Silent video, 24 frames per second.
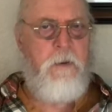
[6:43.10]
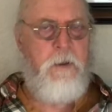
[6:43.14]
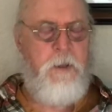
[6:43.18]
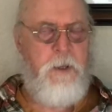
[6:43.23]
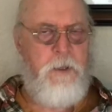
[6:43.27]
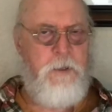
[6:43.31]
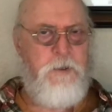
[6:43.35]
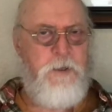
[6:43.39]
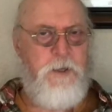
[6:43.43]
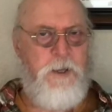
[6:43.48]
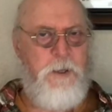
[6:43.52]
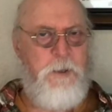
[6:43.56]

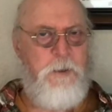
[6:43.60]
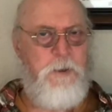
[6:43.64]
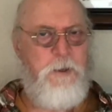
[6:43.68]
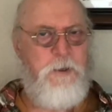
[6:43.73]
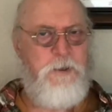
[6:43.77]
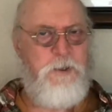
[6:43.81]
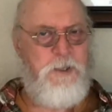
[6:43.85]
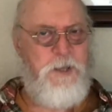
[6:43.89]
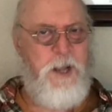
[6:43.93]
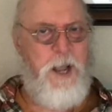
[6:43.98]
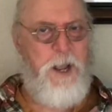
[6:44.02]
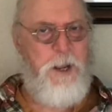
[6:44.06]
It's a
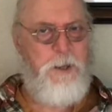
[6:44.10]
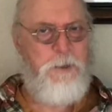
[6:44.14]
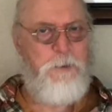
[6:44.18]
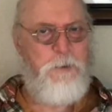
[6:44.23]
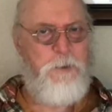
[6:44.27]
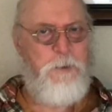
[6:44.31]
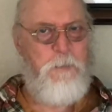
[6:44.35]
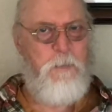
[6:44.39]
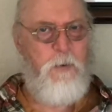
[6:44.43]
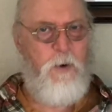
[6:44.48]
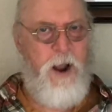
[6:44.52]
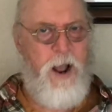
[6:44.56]

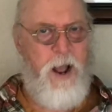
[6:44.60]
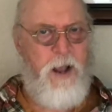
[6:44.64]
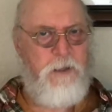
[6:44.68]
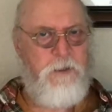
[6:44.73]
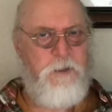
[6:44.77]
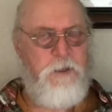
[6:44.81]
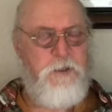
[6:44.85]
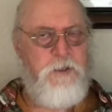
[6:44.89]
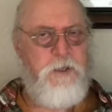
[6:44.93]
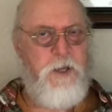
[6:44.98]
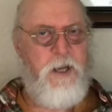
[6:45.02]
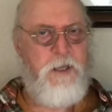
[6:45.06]
standard of
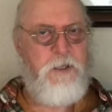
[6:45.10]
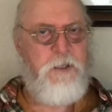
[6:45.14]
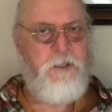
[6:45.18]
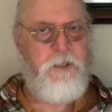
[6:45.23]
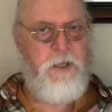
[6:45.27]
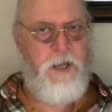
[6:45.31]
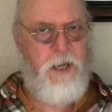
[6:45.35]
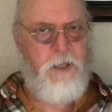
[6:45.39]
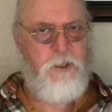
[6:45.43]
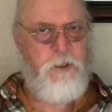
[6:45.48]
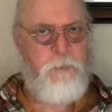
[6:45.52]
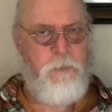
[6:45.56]
practice
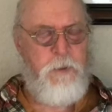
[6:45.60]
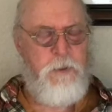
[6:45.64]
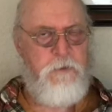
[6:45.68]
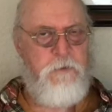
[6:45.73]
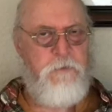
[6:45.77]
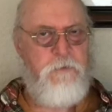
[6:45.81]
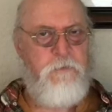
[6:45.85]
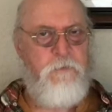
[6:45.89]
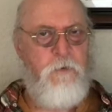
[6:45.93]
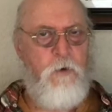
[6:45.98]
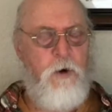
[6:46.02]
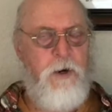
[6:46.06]

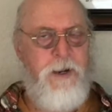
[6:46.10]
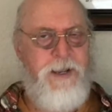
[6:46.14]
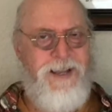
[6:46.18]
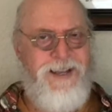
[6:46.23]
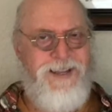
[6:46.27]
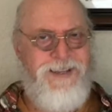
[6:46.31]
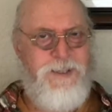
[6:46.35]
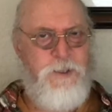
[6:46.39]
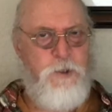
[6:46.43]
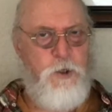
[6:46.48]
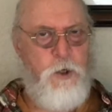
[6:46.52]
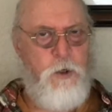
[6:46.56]
assessments for
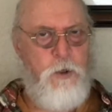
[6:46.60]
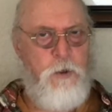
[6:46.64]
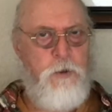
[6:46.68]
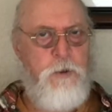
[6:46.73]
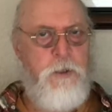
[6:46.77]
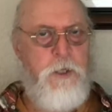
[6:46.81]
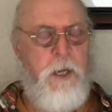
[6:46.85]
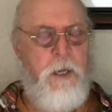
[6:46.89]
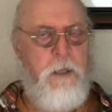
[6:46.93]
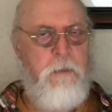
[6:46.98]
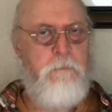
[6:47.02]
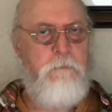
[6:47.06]

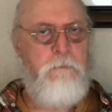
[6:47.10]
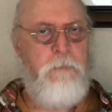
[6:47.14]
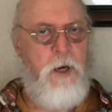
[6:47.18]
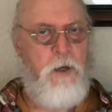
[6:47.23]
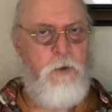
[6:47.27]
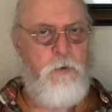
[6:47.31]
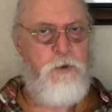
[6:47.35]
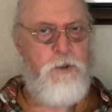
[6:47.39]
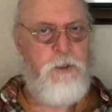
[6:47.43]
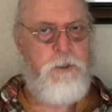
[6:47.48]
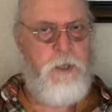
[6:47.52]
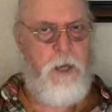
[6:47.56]
interns and
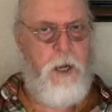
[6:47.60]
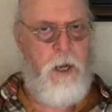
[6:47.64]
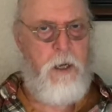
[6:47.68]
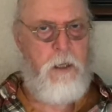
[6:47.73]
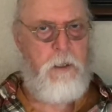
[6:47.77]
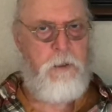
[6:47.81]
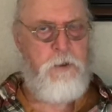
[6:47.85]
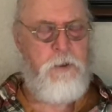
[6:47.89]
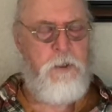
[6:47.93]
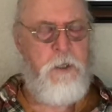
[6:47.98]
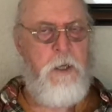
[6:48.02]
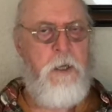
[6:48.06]

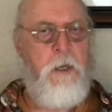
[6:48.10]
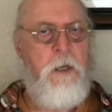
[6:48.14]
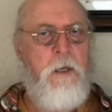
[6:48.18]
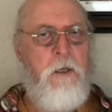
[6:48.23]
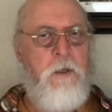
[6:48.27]
postdocs